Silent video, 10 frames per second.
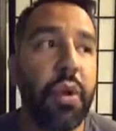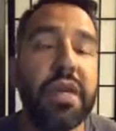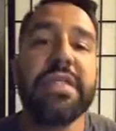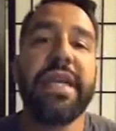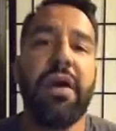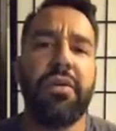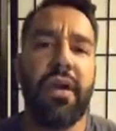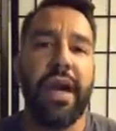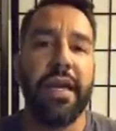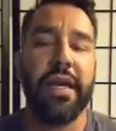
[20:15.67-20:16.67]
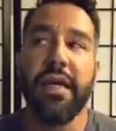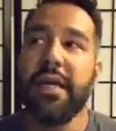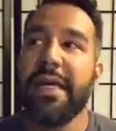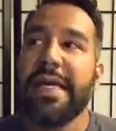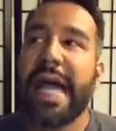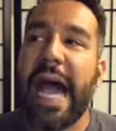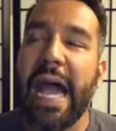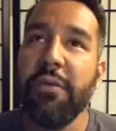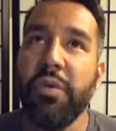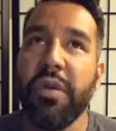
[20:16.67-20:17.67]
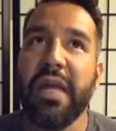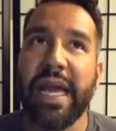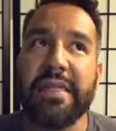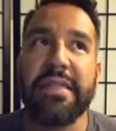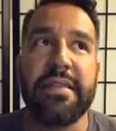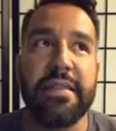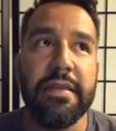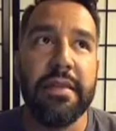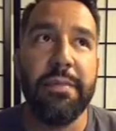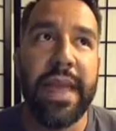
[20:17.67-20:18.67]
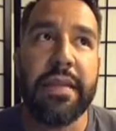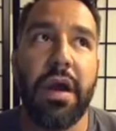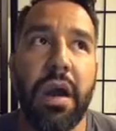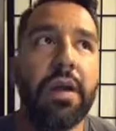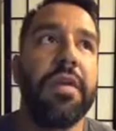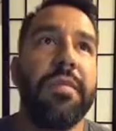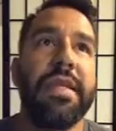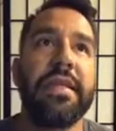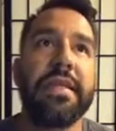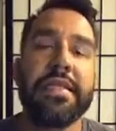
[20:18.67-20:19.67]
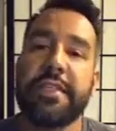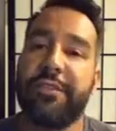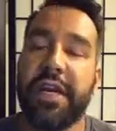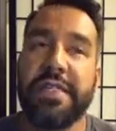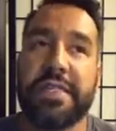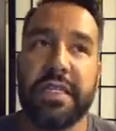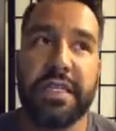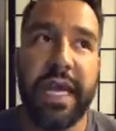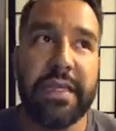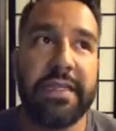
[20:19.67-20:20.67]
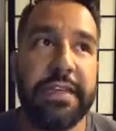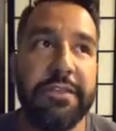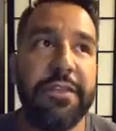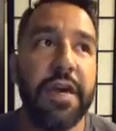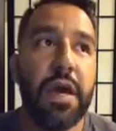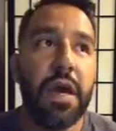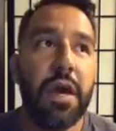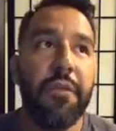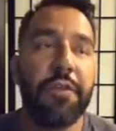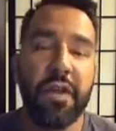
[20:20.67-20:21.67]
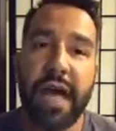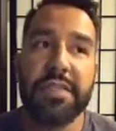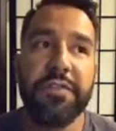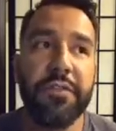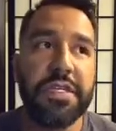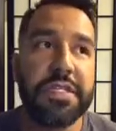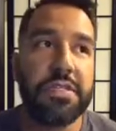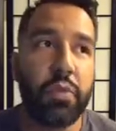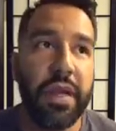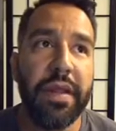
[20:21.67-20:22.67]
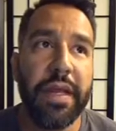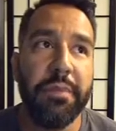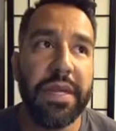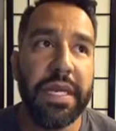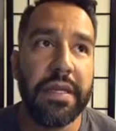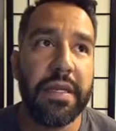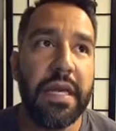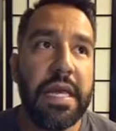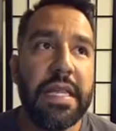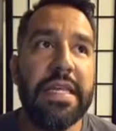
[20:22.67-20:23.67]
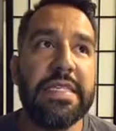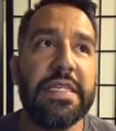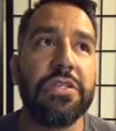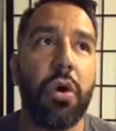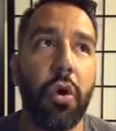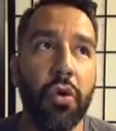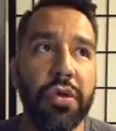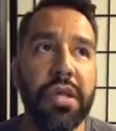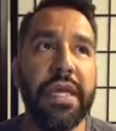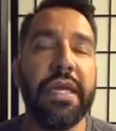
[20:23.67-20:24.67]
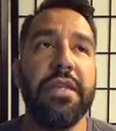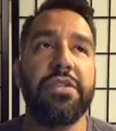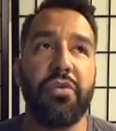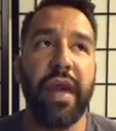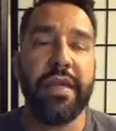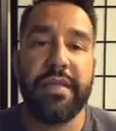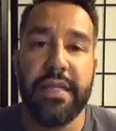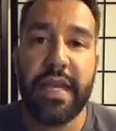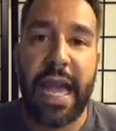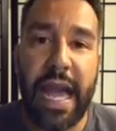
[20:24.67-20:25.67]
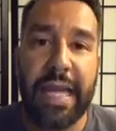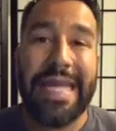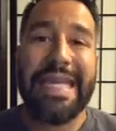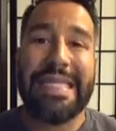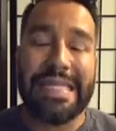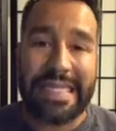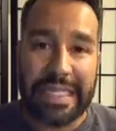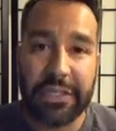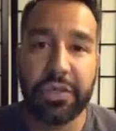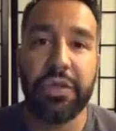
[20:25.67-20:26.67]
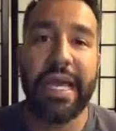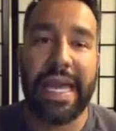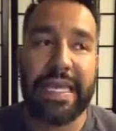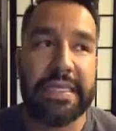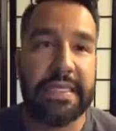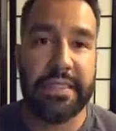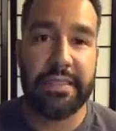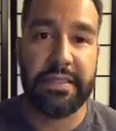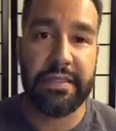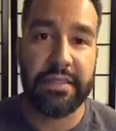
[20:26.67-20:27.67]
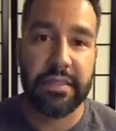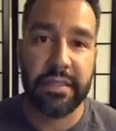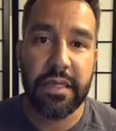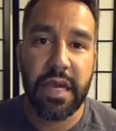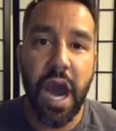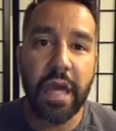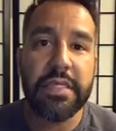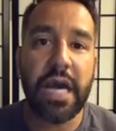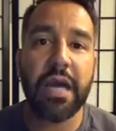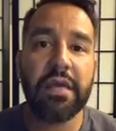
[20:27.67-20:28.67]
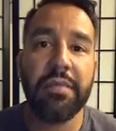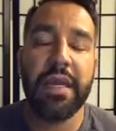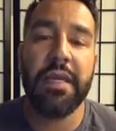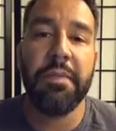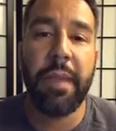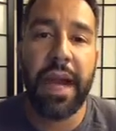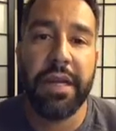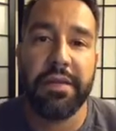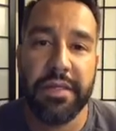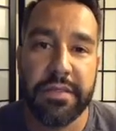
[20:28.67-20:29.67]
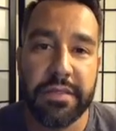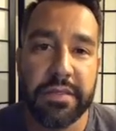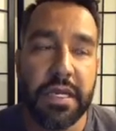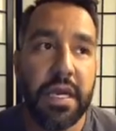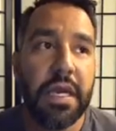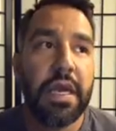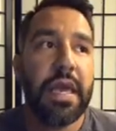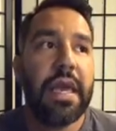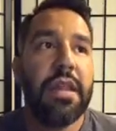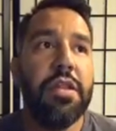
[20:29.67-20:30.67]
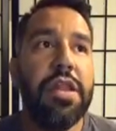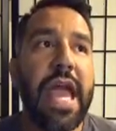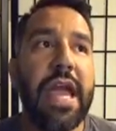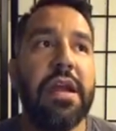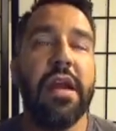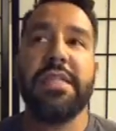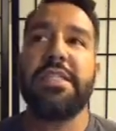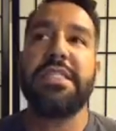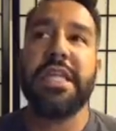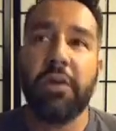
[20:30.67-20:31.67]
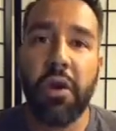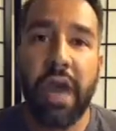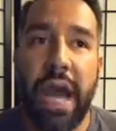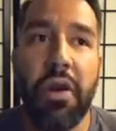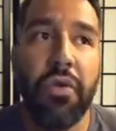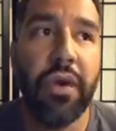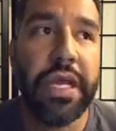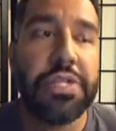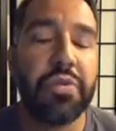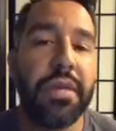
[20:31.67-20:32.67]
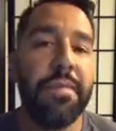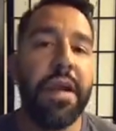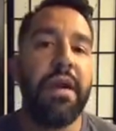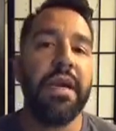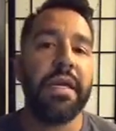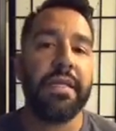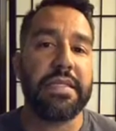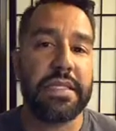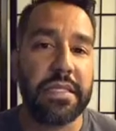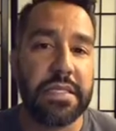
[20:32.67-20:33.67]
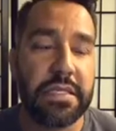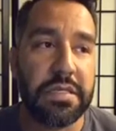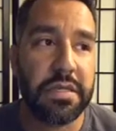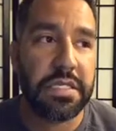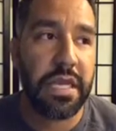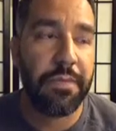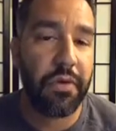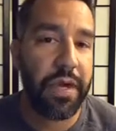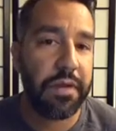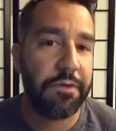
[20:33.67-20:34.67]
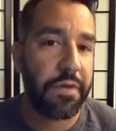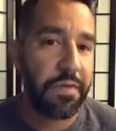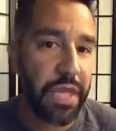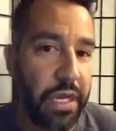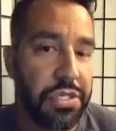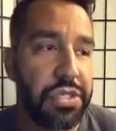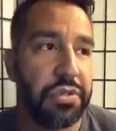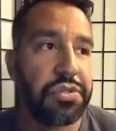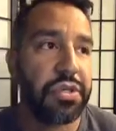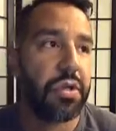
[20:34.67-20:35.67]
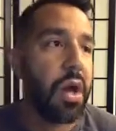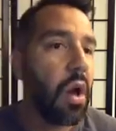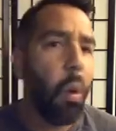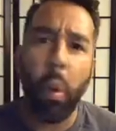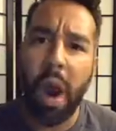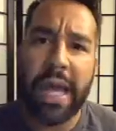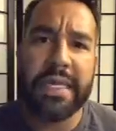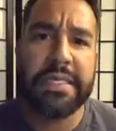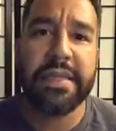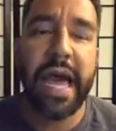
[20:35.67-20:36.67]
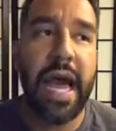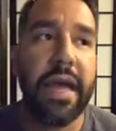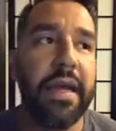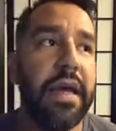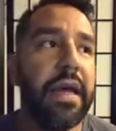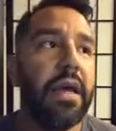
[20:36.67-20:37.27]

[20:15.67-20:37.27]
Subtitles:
Where's the outcry? I would like to make the argument that this is very selective for lots of reasons. One of them being this is only directed at illegal aliens, undocumented migrants. There is zero outrage when American citizens are separated from their children. Why is that?